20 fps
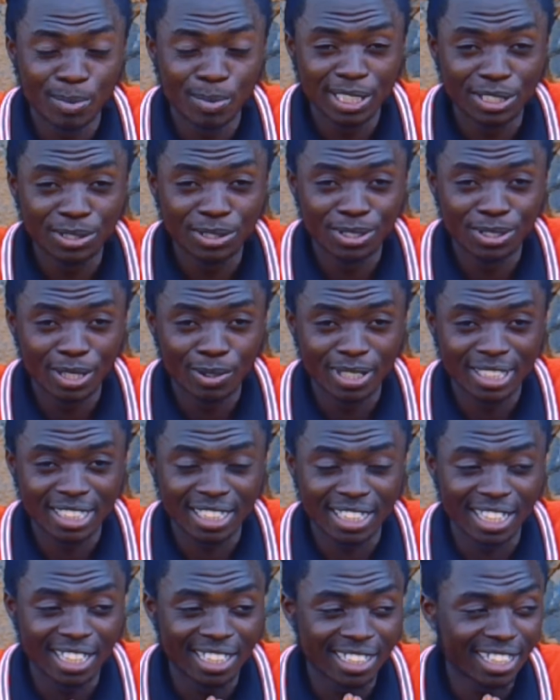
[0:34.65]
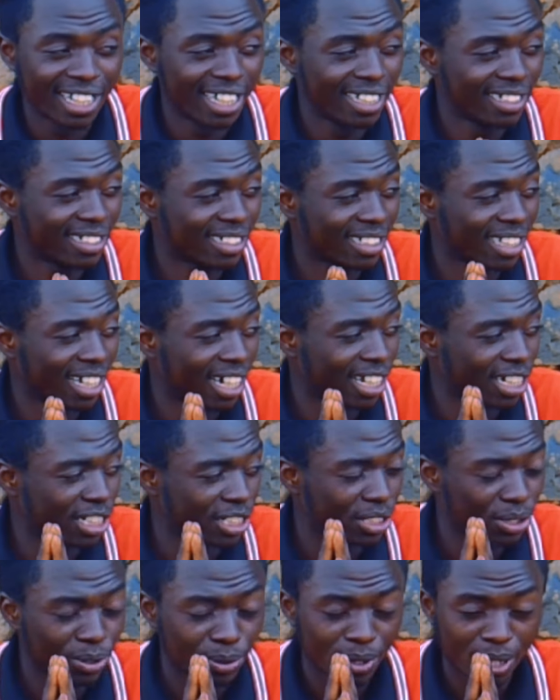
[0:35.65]
Great new day once again, guys,
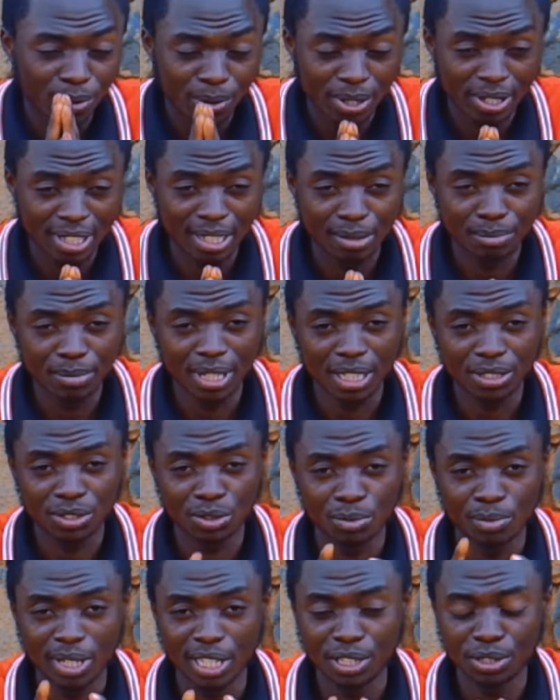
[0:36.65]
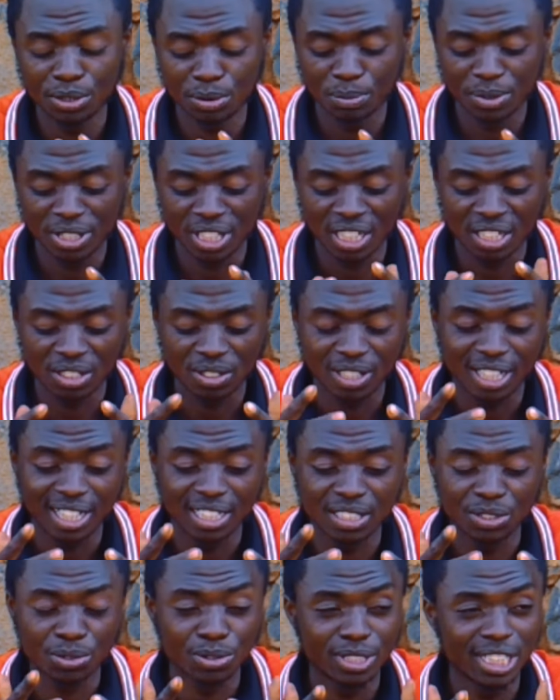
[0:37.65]
and you are welcome back to my YouTube channel.
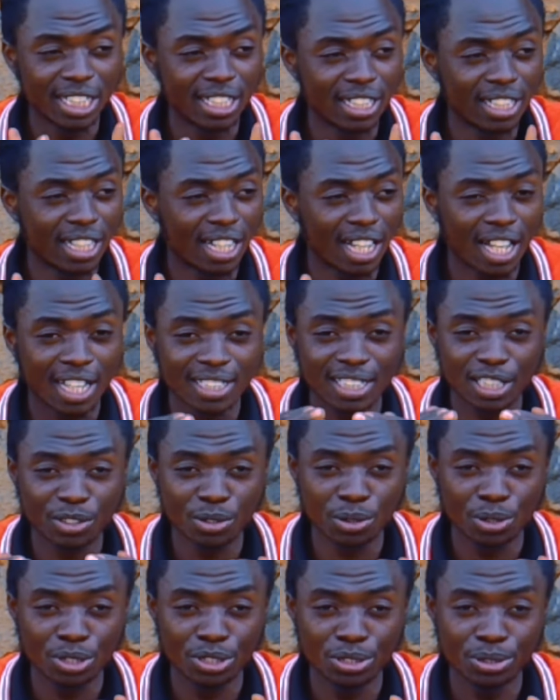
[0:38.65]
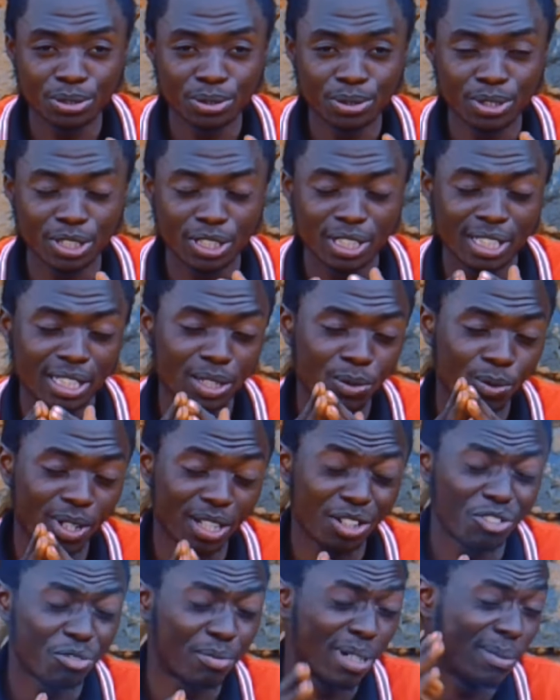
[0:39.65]
And today, as I told you in
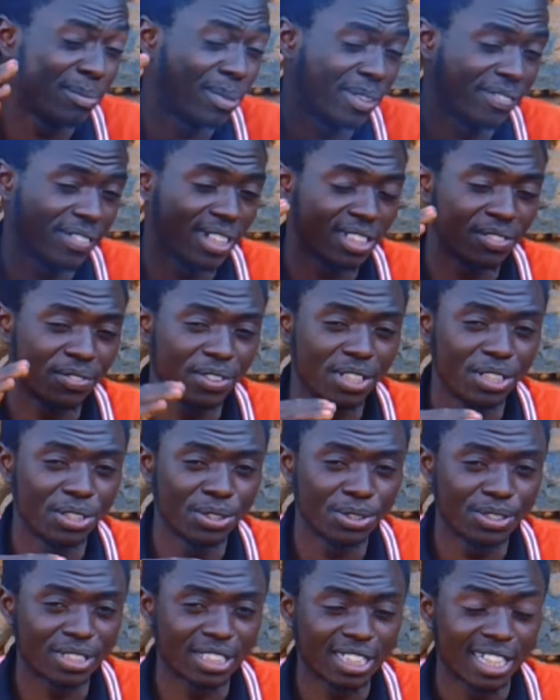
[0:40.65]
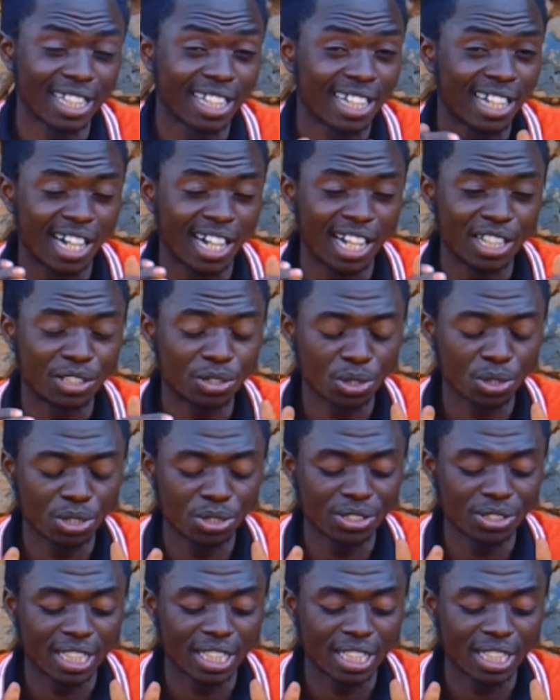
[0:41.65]
one of my previous videos, I told you